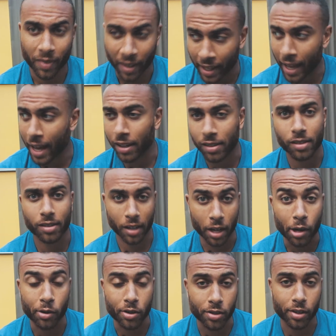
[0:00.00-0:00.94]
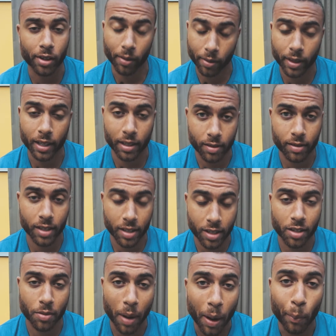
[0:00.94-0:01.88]
Yes, seriously, this, this
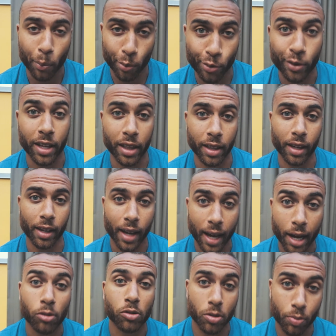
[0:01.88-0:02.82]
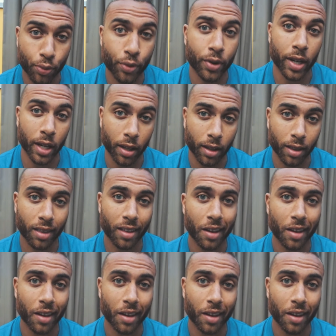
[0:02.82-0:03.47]
is about breathing, how to breathe.